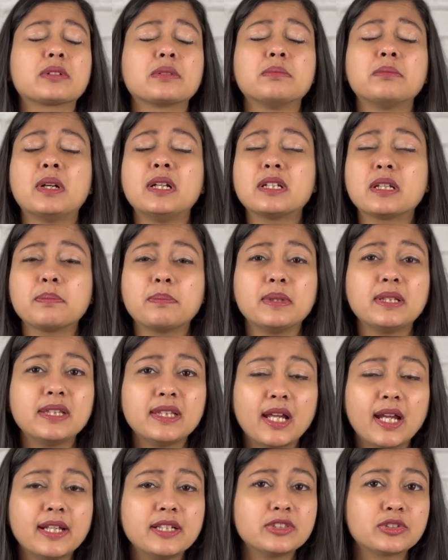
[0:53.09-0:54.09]
multiple
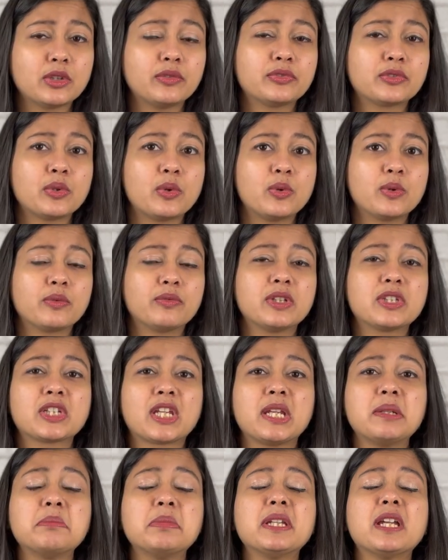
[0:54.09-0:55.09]
lines of code, which
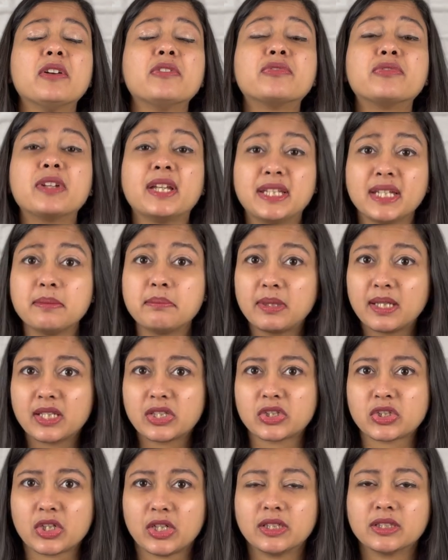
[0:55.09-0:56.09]
can be a very
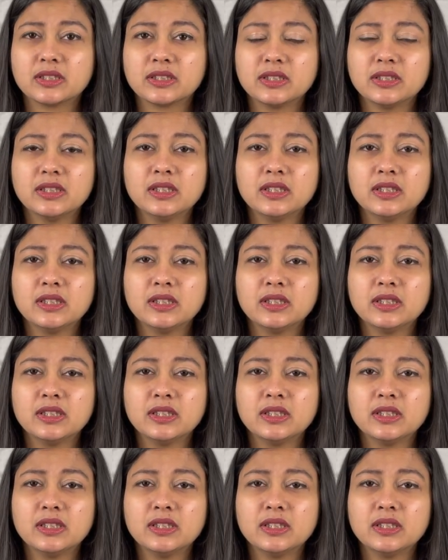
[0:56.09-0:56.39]
big chunk.